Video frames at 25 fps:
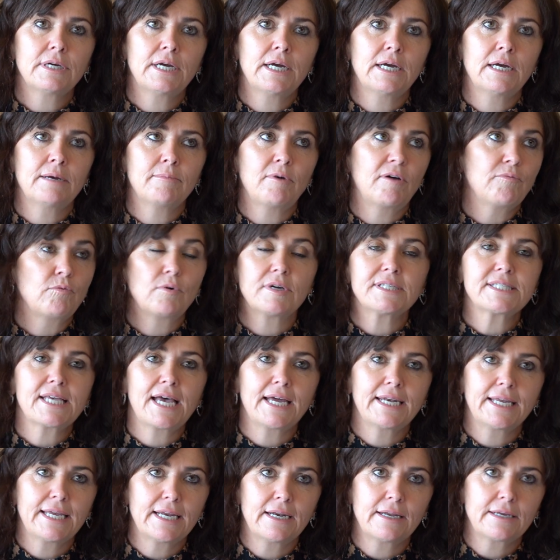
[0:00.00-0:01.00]
I've always
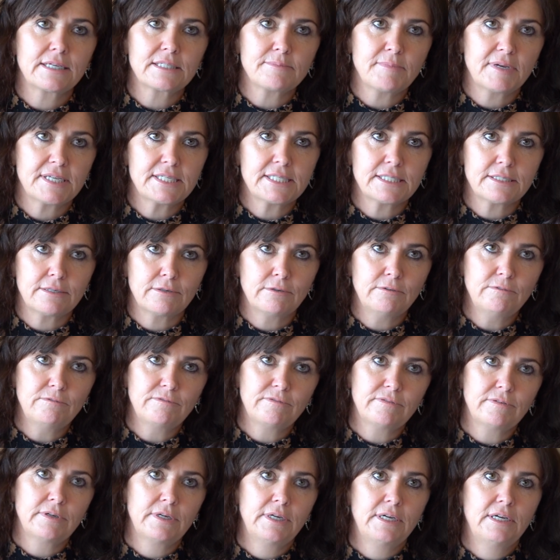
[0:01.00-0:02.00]
had healings
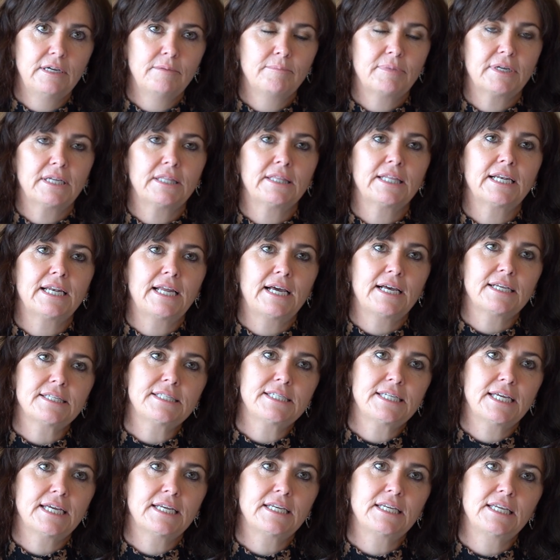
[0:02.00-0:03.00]
myself, But in the
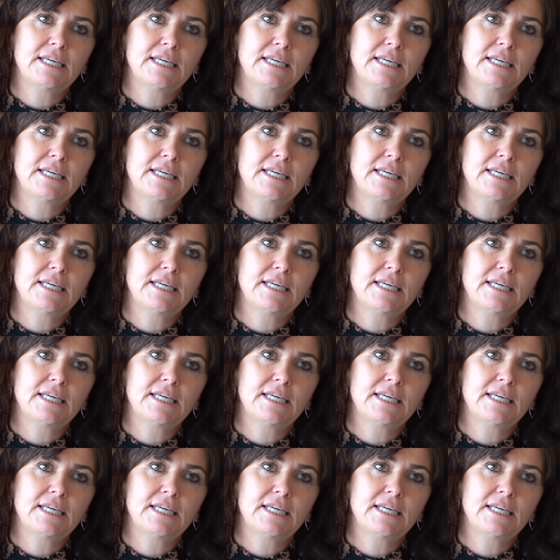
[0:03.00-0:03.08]
last 10